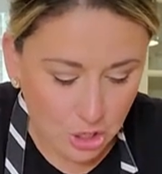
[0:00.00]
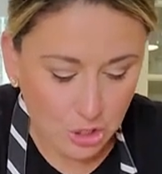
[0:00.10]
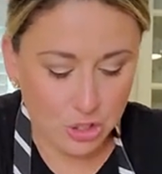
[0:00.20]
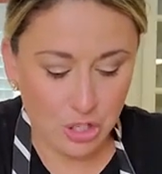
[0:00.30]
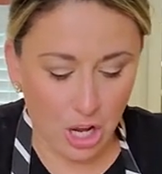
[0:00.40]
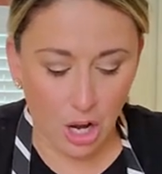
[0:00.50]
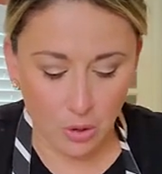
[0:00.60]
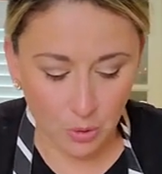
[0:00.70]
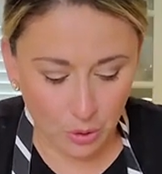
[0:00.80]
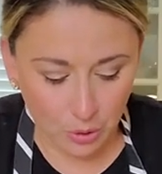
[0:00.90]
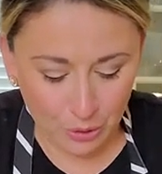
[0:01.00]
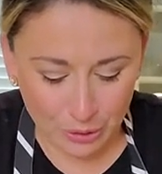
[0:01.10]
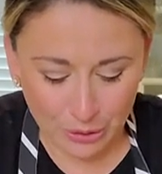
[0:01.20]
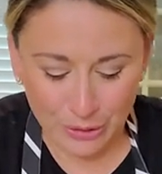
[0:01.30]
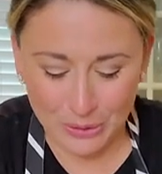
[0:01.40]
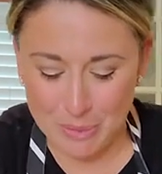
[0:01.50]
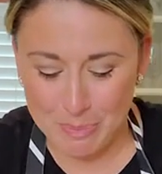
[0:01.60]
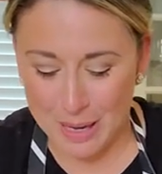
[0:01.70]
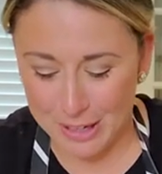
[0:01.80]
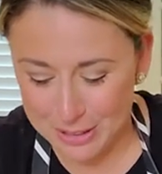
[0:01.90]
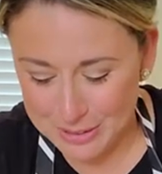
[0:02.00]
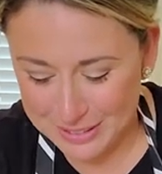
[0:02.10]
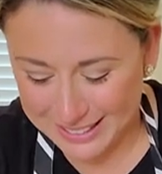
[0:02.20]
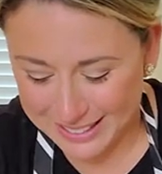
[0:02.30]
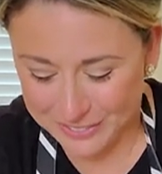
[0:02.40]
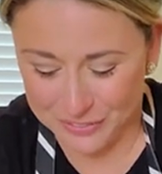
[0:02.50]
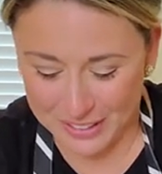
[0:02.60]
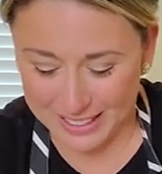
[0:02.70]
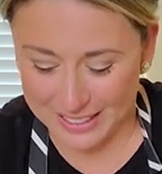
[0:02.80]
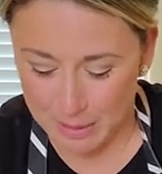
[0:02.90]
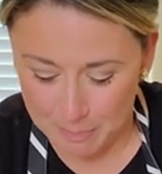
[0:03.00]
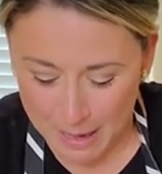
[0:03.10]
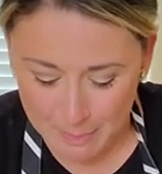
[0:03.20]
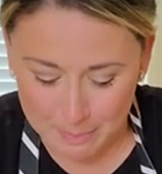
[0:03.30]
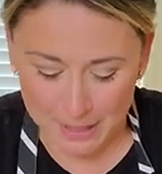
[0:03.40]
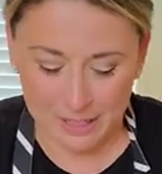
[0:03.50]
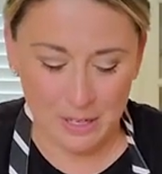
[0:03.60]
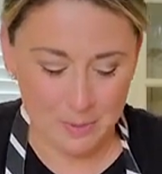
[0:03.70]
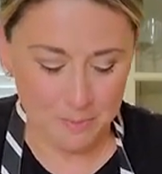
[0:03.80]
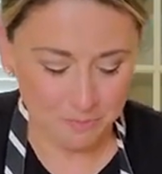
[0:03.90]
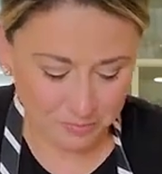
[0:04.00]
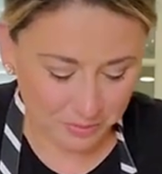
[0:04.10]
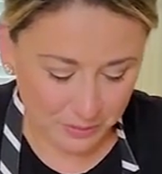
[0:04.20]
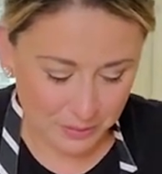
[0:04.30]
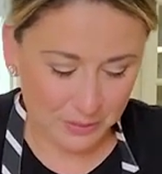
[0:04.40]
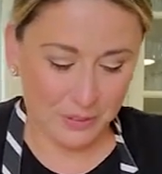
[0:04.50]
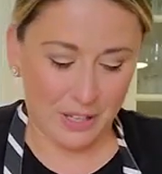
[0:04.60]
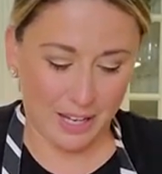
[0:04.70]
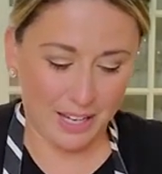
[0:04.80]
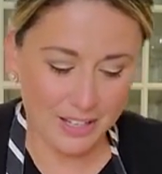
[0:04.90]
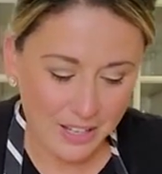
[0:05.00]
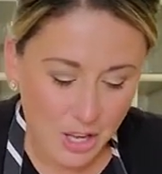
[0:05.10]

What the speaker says: So, ooh, the butter, feel it popping. Okay?